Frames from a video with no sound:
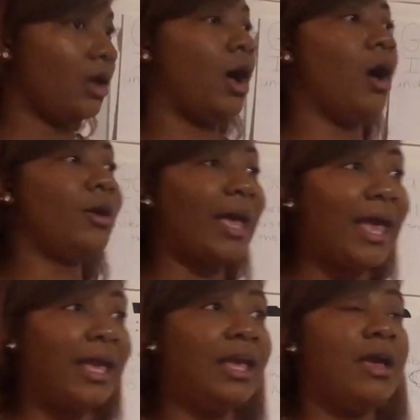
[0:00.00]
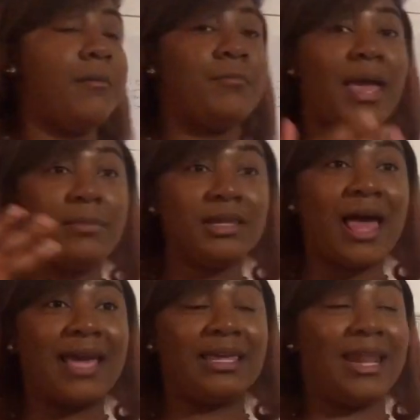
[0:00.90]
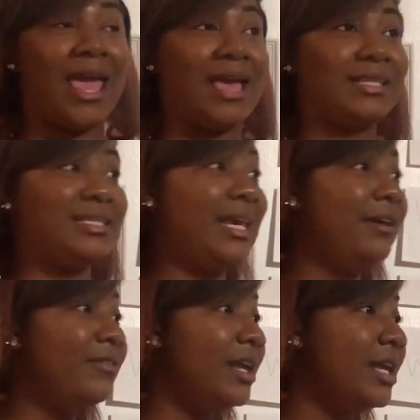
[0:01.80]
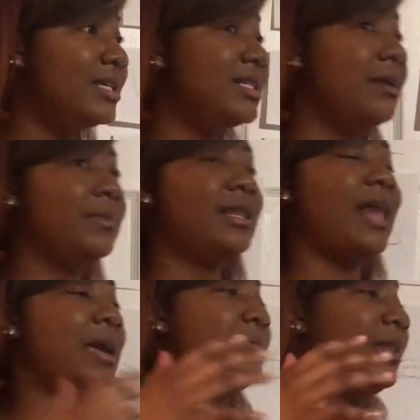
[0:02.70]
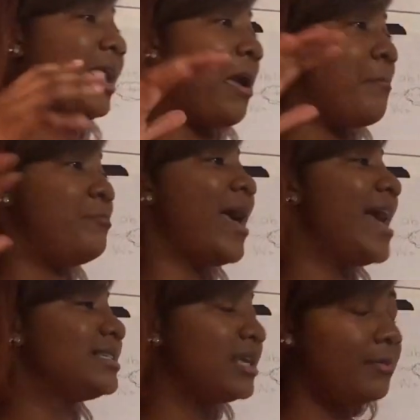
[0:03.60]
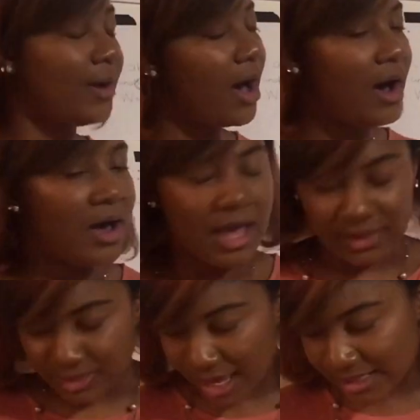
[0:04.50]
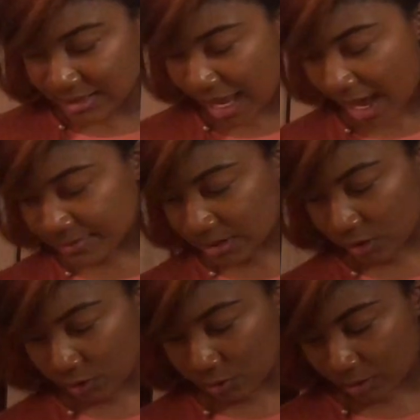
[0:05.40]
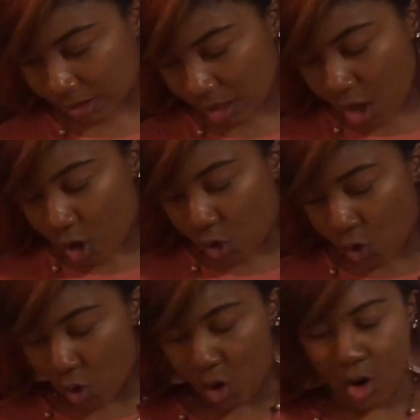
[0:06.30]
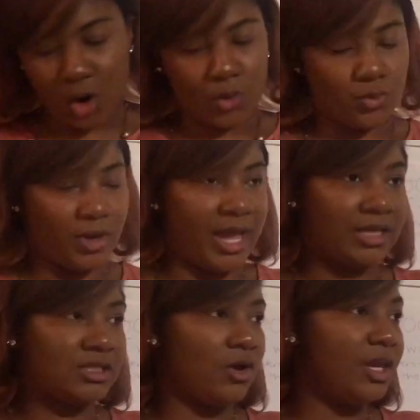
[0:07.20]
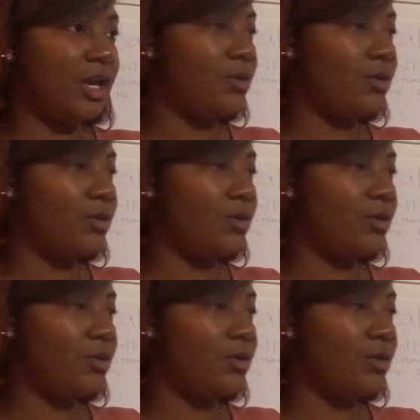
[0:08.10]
Okay, maybe like an activity, something like playing basketball. That's absolutely correct. So here